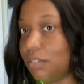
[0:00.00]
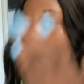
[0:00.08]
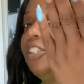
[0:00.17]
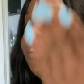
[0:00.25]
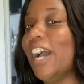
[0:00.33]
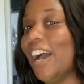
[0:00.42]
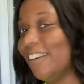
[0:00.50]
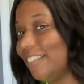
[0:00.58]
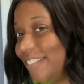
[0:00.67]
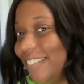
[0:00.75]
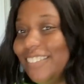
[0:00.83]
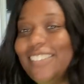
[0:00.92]
You got
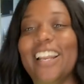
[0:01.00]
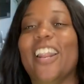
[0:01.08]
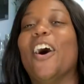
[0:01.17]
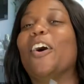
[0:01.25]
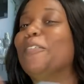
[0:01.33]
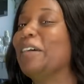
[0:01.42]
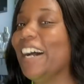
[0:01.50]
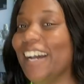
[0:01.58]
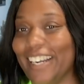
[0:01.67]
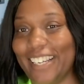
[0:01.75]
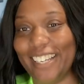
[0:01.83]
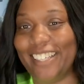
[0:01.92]

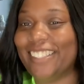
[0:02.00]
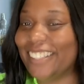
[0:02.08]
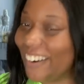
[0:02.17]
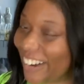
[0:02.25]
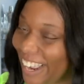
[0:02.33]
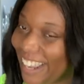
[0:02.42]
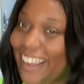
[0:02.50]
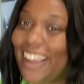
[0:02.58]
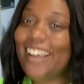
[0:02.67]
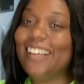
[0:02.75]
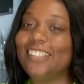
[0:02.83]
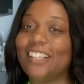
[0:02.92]
nobody, okay?
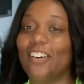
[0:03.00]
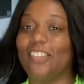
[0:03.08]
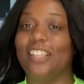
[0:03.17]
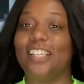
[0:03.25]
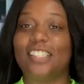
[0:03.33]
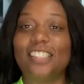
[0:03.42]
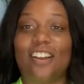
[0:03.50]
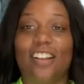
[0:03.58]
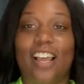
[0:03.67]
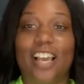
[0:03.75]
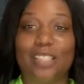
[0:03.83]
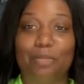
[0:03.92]
So this is our
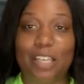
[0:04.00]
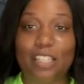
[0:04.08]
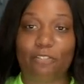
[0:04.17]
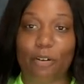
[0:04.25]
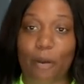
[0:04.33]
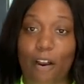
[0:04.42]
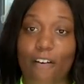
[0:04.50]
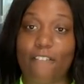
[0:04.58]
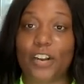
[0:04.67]
last piece from our